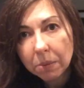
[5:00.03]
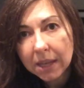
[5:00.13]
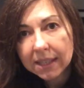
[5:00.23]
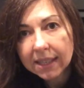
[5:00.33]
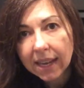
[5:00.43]
be
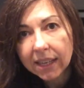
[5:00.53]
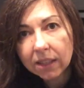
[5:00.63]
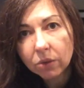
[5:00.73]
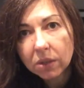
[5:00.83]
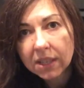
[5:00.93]

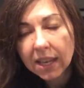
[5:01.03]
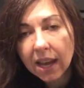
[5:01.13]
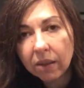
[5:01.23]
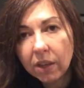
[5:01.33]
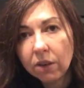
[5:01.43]
exciting to see
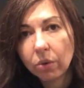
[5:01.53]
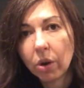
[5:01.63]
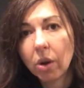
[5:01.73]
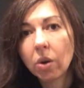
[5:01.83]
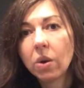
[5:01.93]
how they
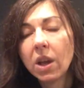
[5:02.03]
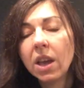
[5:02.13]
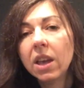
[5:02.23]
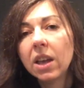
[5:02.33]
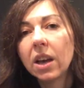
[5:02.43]
grow.
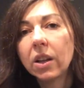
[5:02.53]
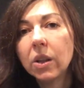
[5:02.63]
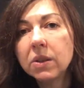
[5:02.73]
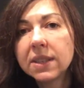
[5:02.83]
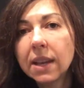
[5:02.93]

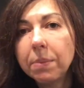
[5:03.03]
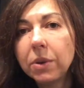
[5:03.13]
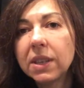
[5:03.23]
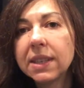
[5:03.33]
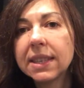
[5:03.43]
Close up you
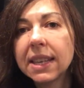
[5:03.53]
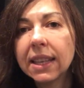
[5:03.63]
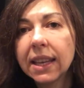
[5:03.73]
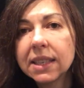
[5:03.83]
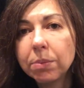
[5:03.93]
can see it
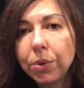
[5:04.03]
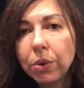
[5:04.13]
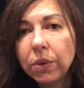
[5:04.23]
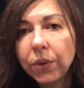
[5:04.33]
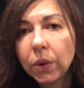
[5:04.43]
has a
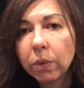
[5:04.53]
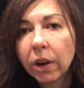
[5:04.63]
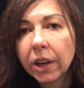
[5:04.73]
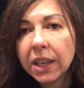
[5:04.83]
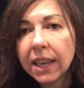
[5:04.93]
beautiful
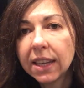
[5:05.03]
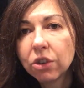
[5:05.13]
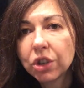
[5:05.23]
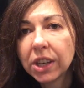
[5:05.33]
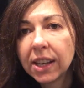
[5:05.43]

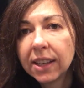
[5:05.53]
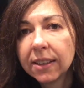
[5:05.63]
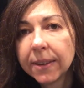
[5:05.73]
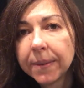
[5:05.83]
variegation.